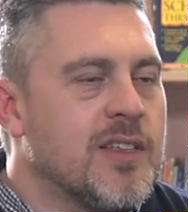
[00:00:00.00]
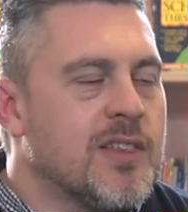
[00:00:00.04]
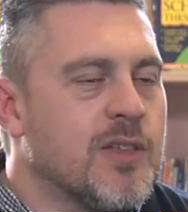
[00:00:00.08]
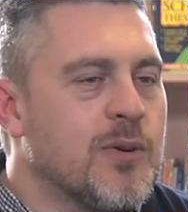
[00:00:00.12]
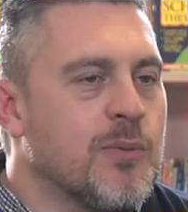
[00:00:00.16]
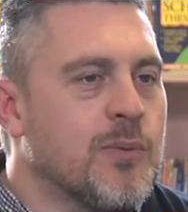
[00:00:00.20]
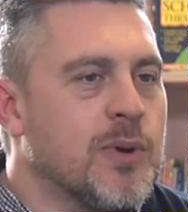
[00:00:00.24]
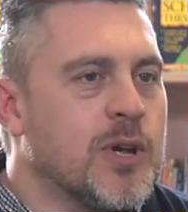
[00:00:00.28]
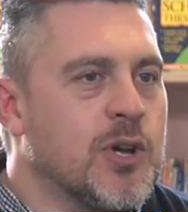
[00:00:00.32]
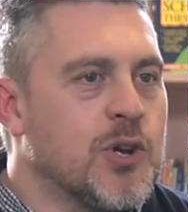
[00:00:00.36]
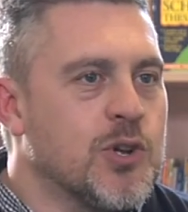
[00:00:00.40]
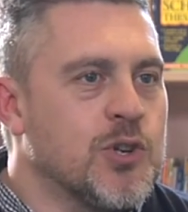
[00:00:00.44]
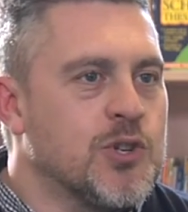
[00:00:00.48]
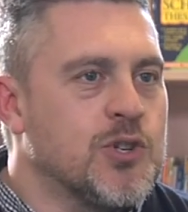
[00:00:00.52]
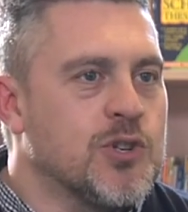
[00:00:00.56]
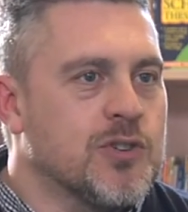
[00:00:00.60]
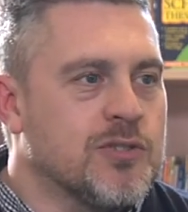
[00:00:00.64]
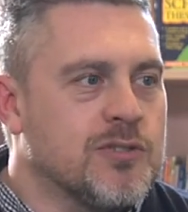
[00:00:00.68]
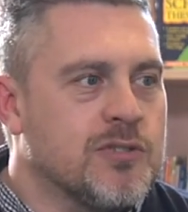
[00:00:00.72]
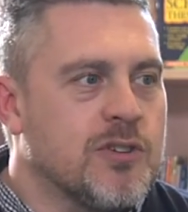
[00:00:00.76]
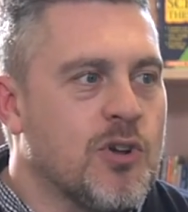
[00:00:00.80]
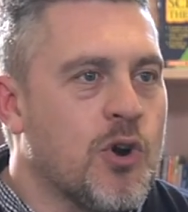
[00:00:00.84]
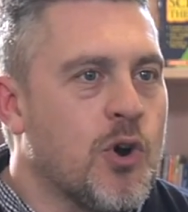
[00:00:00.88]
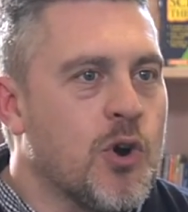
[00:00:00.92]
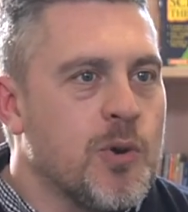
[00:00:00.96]
that we could
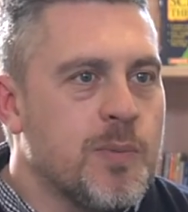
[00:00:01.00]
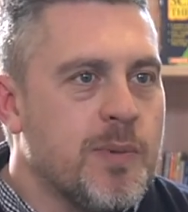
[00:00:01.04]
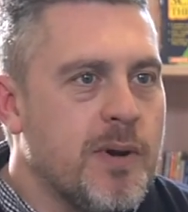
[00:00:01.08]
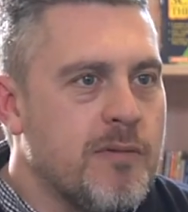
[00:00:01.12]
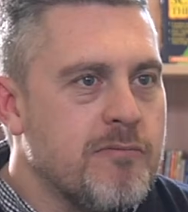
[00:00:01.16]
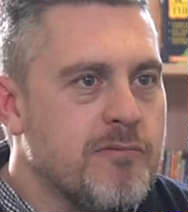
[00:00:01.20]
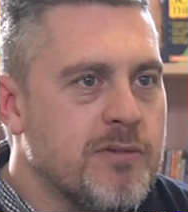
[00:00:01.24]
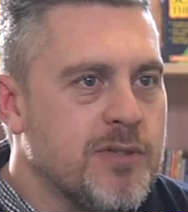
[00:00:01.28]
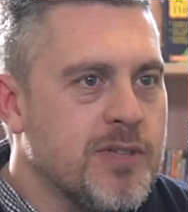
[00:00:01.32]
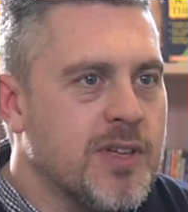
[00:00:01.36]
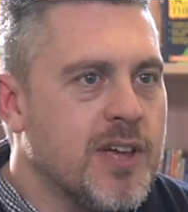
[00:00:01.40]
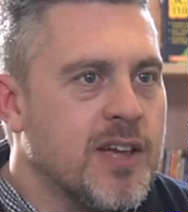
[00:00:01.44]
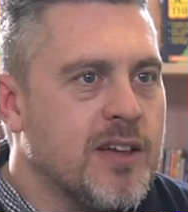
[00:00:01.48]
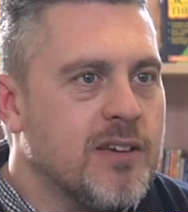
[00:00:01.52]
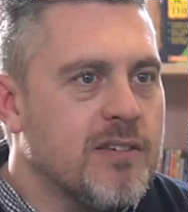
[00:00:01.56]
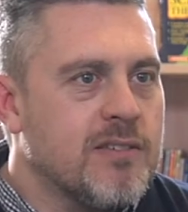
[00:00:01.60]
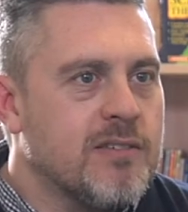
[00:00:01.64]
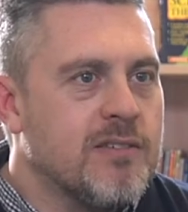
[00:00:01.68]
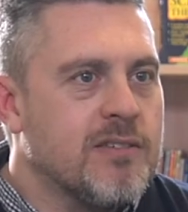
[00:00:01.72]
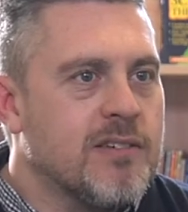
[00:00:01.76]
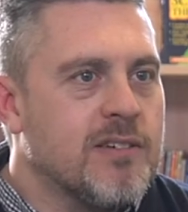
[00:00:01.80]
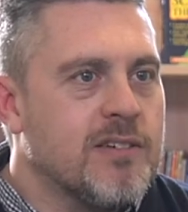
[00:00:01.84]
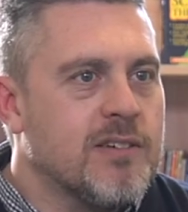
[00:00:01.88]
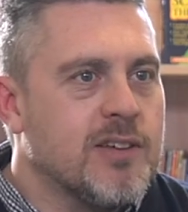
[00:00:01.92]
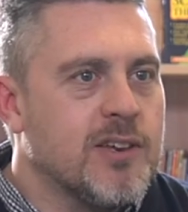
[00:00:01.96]
just type everything,
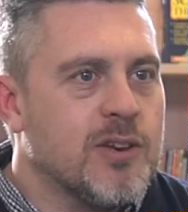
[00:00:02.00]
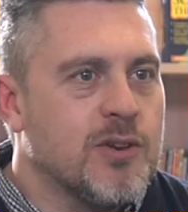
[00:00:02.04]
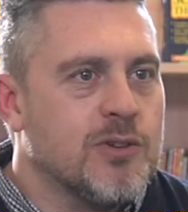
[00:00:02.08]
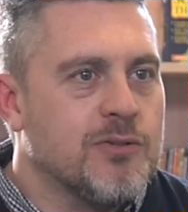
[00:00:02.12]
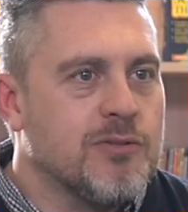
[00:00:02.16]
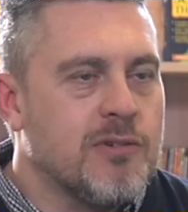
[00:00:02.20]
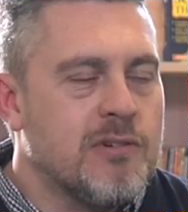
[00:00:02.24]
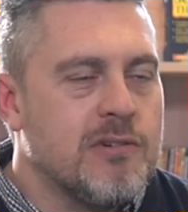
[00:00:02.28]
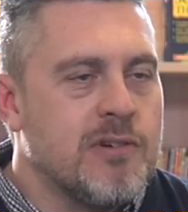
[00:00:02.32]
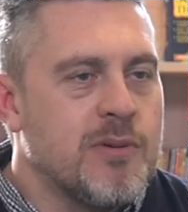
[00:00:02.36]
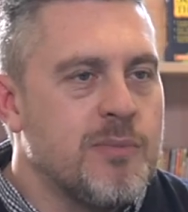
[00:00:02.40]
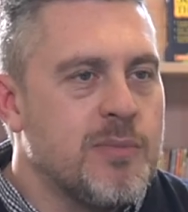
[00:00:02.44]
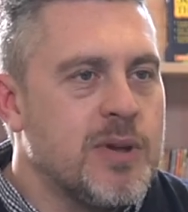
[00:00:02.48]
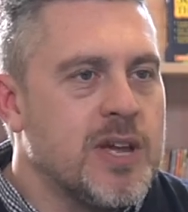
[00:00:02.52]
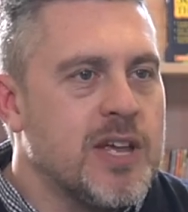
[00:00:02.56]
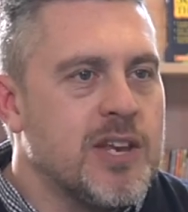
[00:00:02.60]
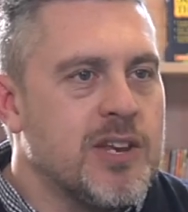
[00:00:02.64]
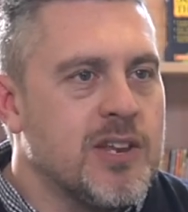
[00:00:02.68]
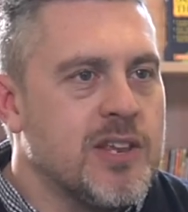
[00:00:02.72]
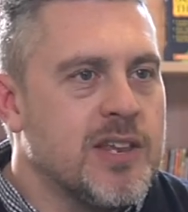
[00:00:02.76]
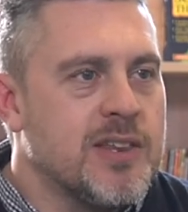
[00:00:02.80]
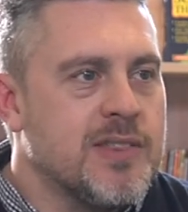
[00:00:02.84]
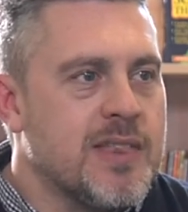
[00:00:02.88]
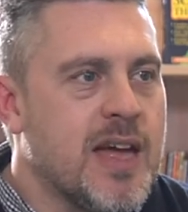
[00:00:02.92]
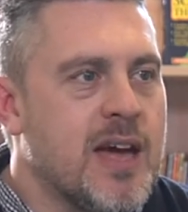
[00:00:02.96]
and it's very
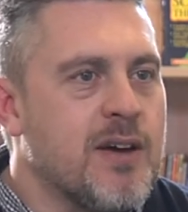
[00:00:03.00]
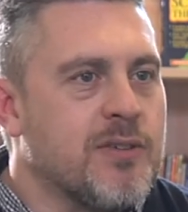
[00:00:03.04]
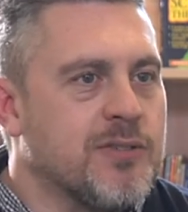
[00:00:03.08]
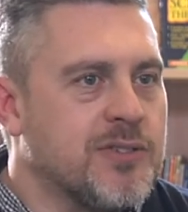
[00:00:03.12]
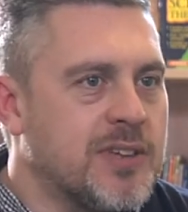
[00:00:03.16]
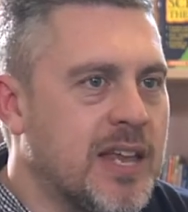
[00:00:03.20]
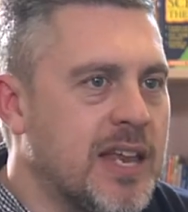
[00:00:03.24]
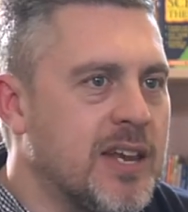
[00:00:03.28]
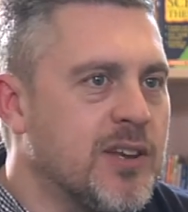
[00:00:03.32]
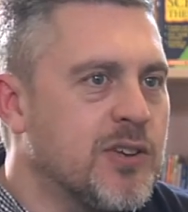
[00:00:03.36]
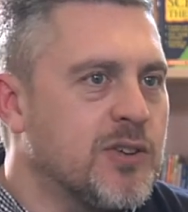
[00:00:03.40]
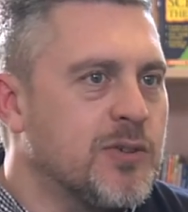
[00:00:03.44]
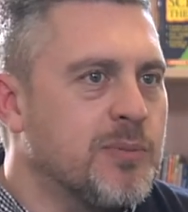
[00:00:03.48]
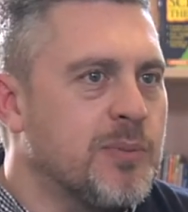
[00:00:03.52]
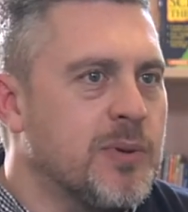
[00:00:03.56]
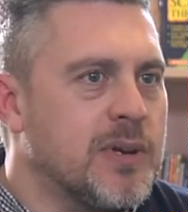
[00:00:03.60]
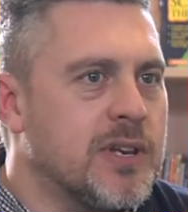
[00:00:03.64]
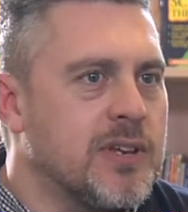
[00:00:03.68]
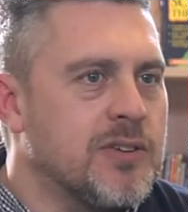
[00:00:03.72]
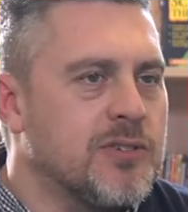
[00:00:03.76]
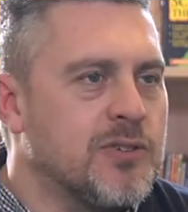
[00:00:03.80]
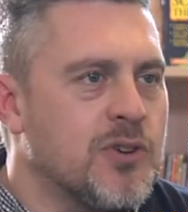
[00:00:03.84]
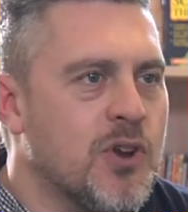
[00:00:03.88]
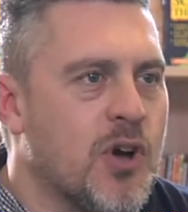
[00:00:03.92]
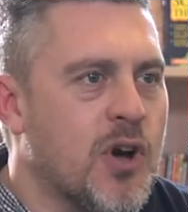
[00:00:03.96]
immediate in that sense,
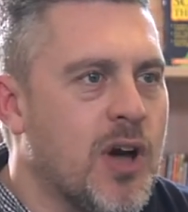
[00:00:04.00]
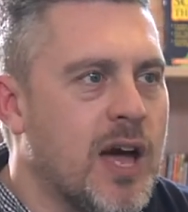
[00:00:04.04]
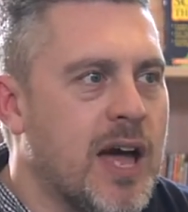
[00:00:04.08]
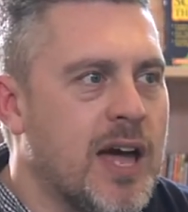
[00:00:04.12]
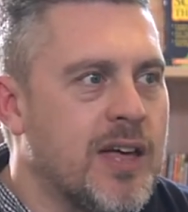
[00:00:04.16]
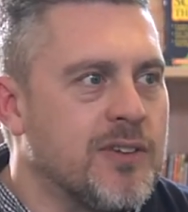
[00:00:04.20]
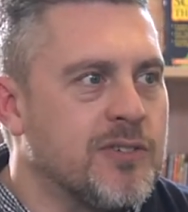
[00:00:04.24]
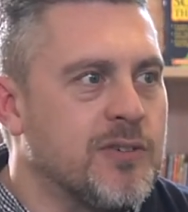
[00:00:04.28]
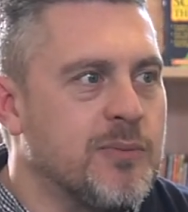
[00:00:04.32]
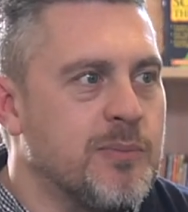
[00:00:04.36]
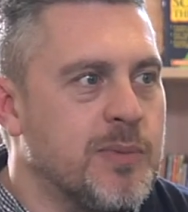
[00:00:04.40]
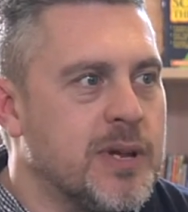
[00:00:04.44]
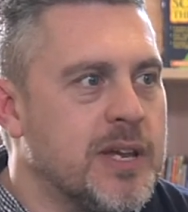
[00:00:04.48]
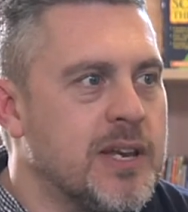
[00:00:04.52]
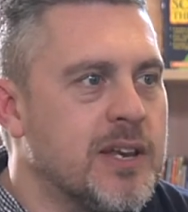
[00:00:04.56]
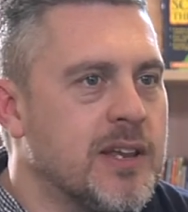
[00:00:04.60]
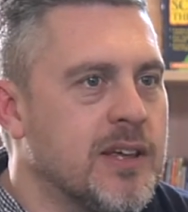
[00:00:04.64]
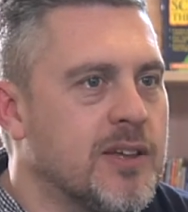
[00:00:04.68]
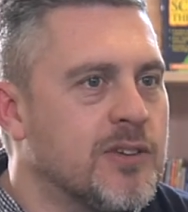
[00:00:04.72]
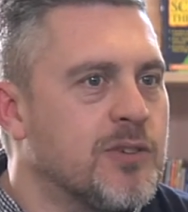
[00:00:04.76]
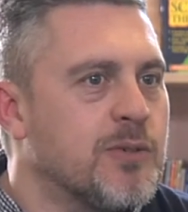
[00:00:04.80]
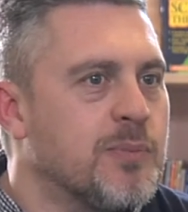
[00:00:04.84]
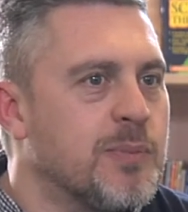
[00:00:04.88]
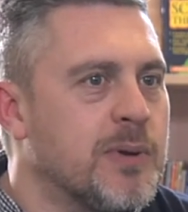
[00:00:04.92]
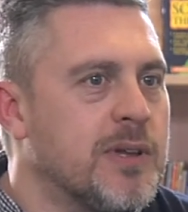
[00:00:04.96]
but it's not as
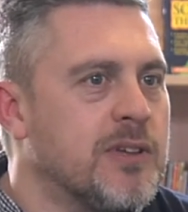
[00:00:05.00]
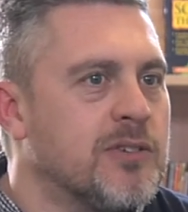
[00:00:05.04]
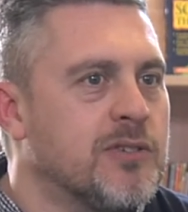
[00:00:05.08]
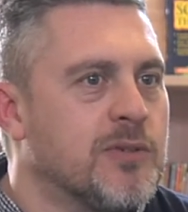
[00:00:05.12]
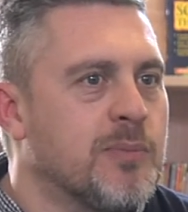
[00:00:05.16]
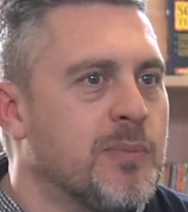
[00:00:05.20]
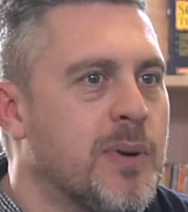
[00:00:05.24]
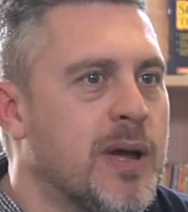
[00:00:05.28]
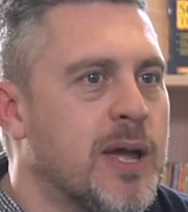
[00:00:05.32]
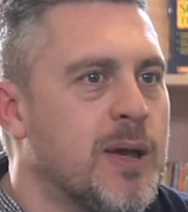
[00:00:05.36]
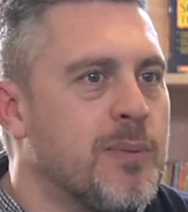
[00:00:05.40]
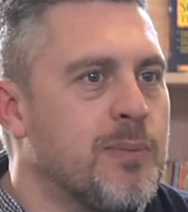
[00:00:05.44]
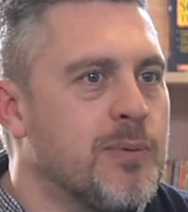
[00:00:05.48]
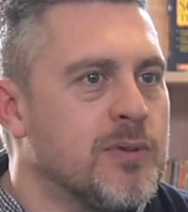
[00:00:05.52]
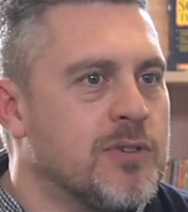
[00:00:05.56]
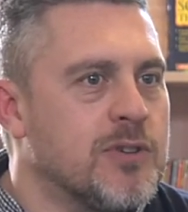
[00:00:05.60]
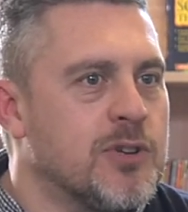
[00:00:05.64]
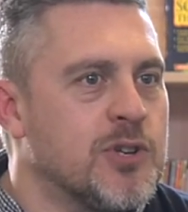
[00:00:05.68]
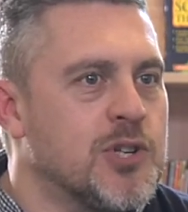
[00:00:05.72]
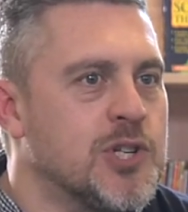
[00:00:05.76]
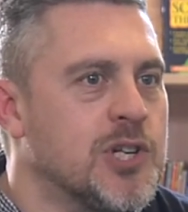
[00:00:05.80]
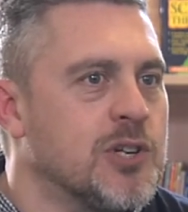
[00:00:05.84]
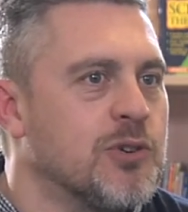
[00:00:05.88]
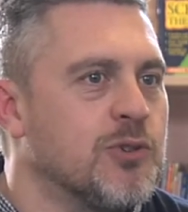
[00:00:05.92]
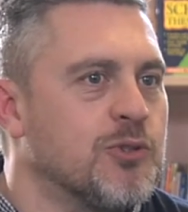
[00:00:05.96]
immediate as a piece of paper
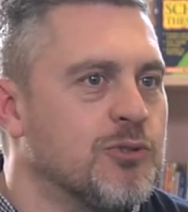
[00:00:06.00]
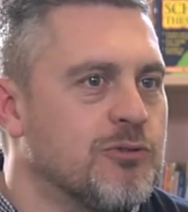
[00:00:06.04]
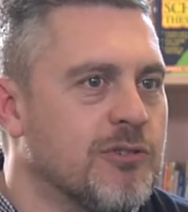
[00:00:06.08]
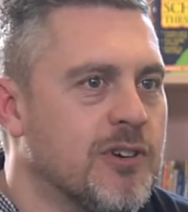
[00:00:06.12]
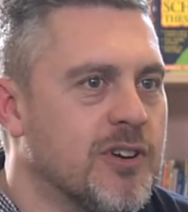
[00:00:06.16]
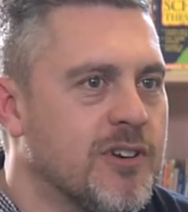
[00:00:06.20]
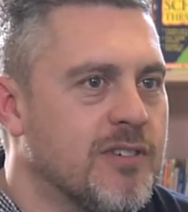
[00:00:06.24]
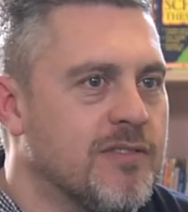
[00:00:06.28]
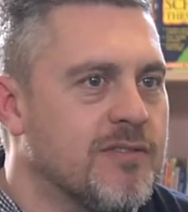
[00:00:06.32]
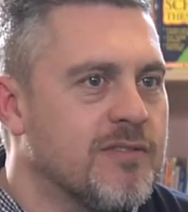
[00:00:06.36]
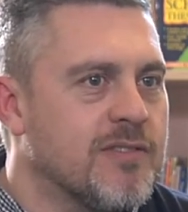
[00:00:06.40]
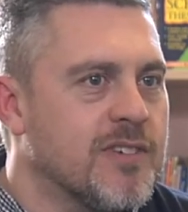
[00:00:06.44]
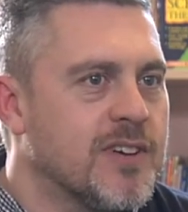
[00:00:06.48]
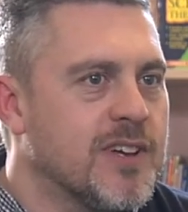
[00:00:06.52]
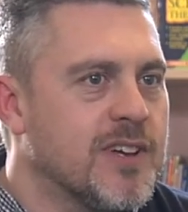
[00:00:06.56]
to children.